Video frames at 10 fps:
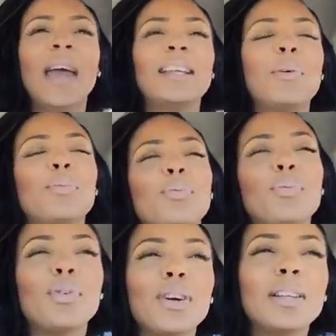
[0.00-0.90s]
And I
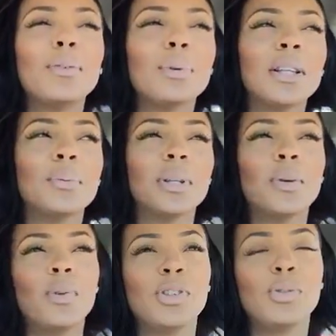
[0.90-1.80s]
really, really,
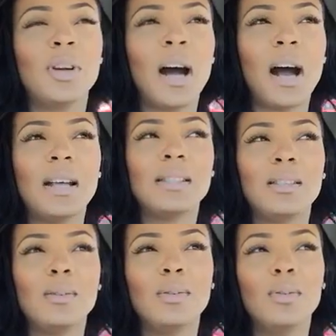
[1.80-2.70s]
really want you guys
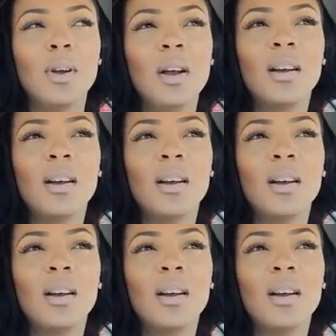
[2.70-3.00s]
to